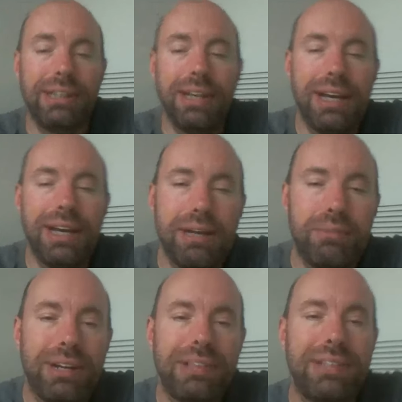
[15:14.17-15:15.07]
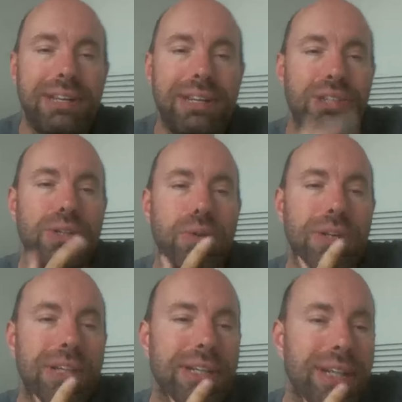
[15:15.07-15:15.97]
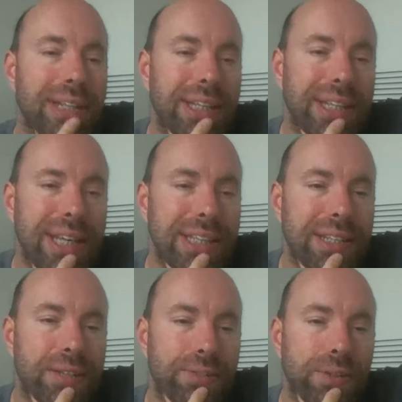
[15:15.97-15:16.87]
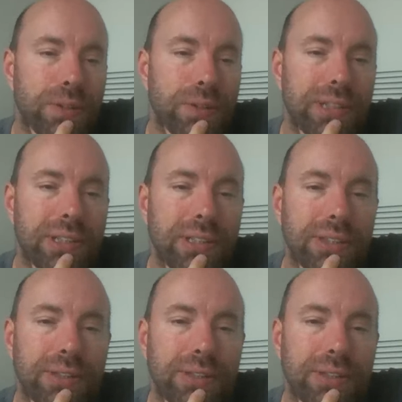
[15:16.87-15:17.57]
What else can I show you? I think that's it, folks.